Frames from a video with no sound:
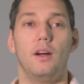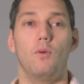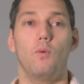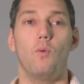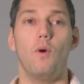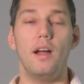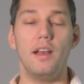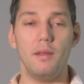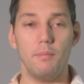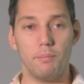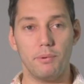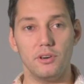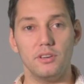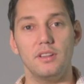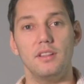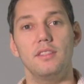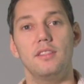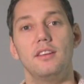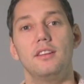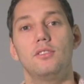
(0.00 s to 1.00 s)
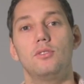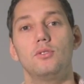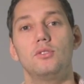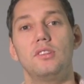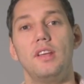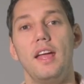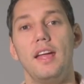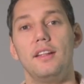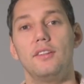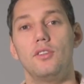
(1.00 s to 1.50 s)
One important thing to
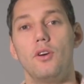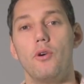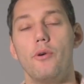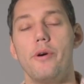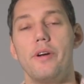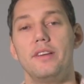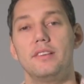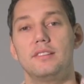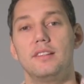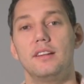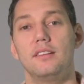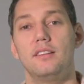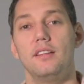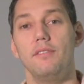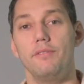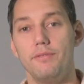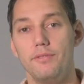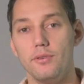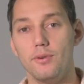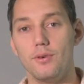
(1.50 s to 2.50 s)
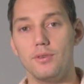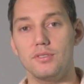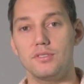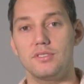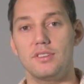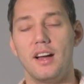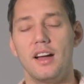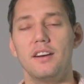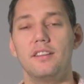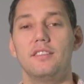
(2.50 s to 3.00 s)
say, though, is that if you're
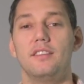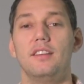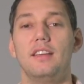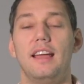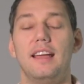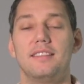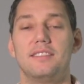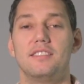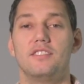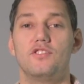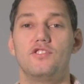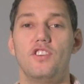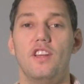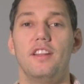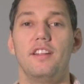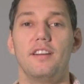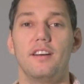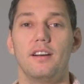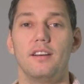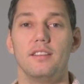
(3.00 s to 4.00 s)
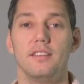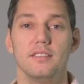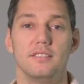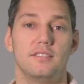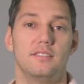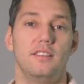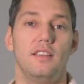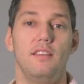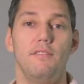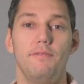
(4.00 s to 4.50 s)
starting as a
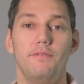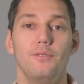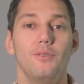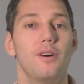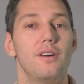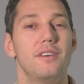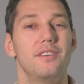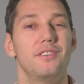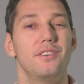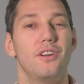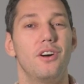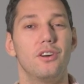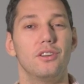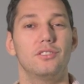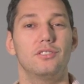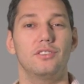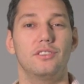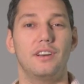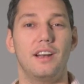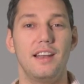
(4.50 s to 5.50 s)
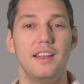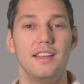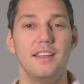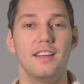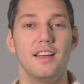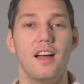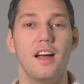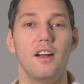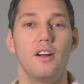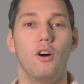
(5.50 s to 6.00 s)
generalist, if you are not
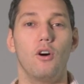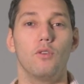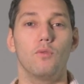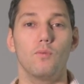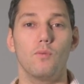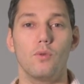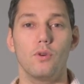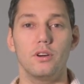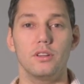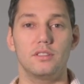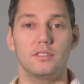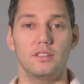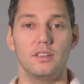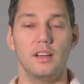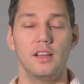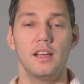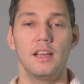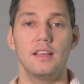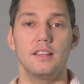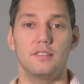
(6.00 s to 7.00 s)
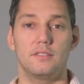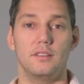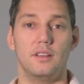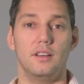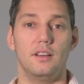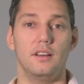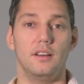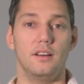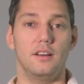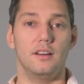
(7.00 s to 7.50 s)
clear on what
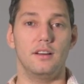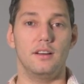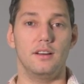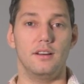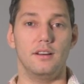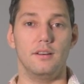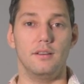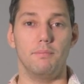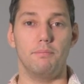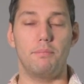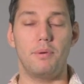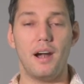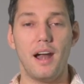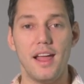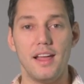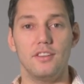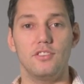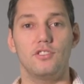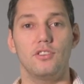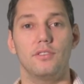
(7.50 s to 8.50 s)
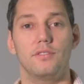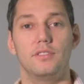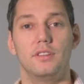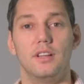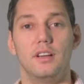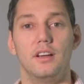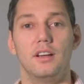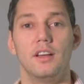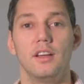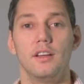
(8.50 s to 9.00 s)
branch of
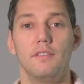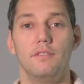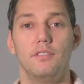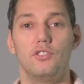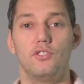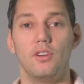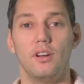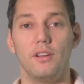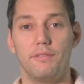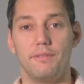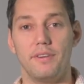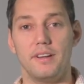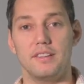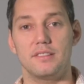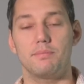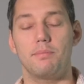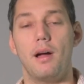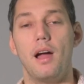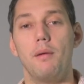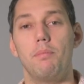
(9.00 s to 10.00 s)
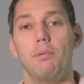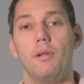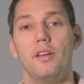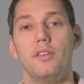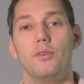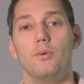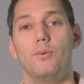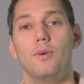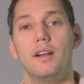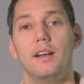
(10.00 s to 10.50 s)
the visual effects
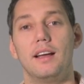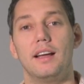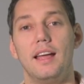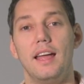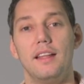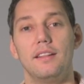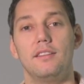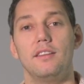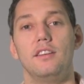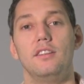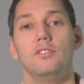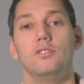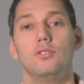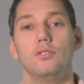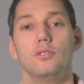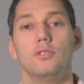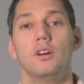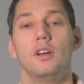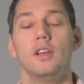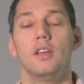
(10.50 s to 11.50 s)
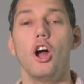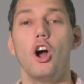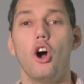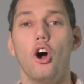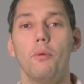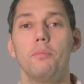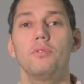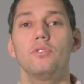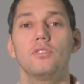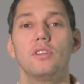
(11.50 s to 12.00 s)
pipeline you want to get into,
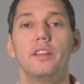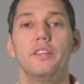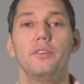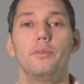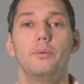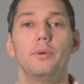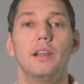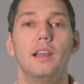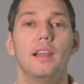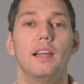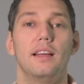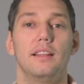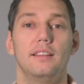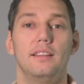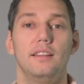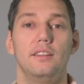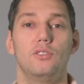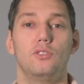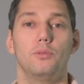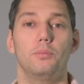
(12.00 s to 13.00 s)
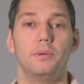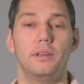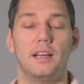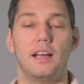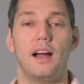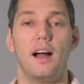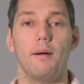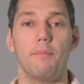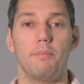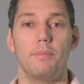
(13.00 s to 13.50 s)
obviously you will need to
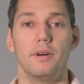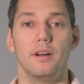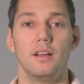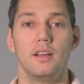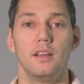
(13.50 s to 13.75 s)
pick up